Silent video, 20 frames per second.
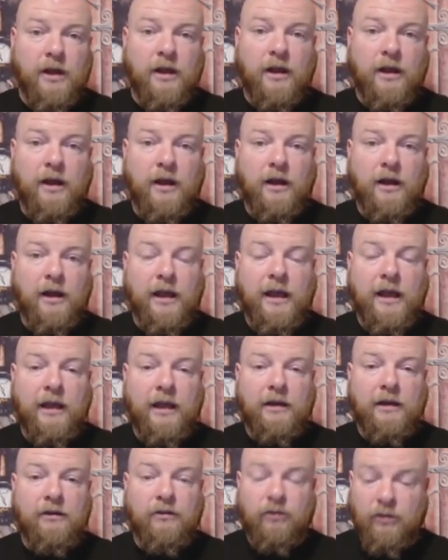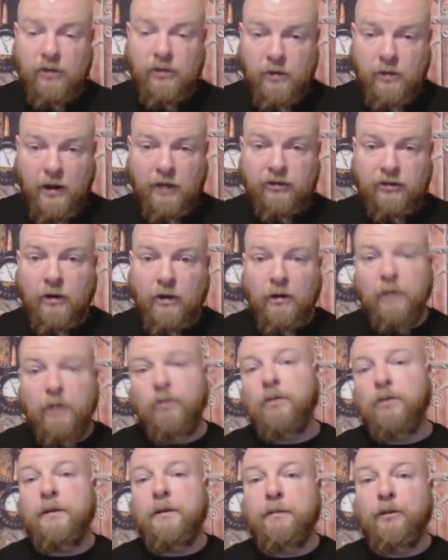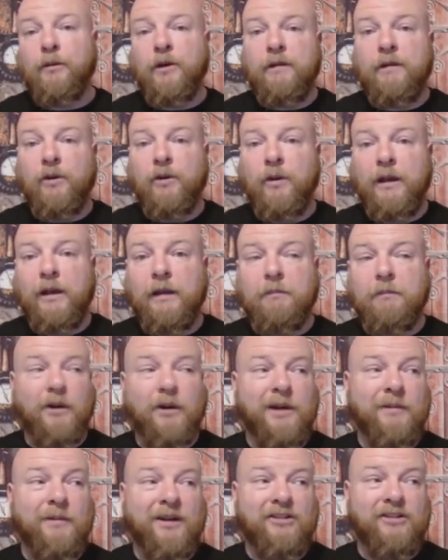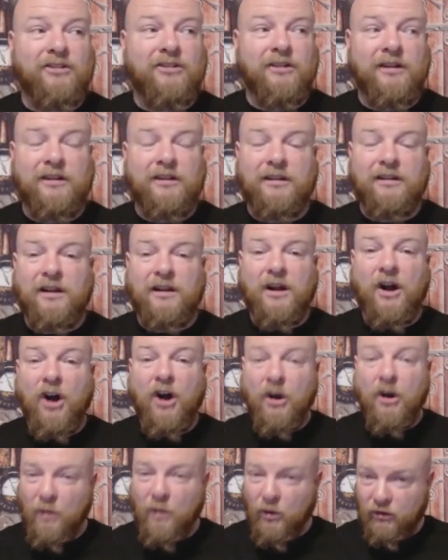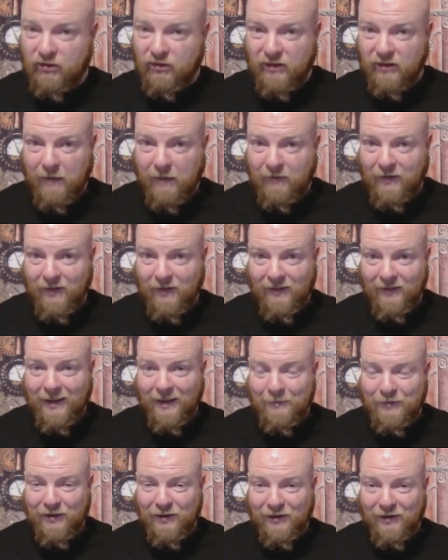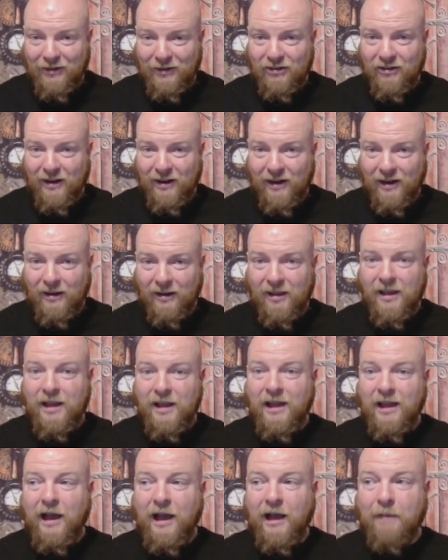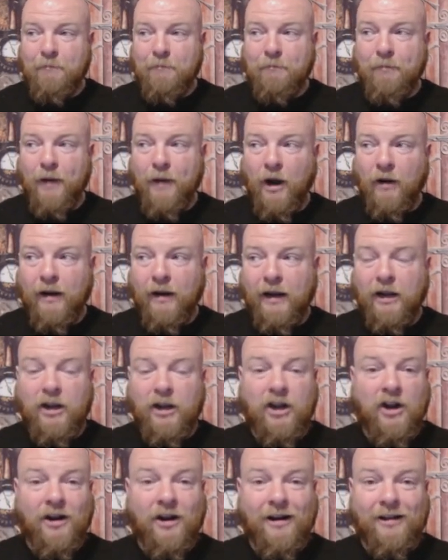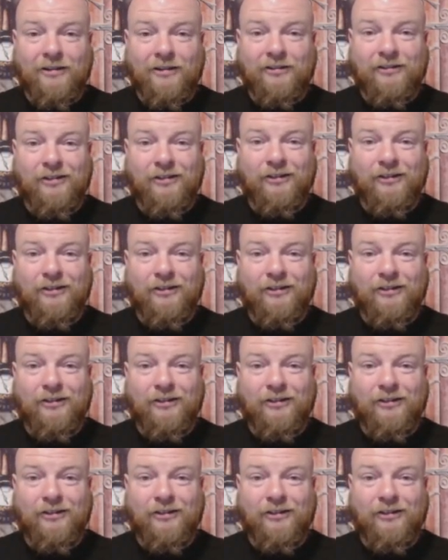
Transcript: Uh, and so you guys know, I will be previewing pretty much almost everything that comes out on the channel, uh, barring costs.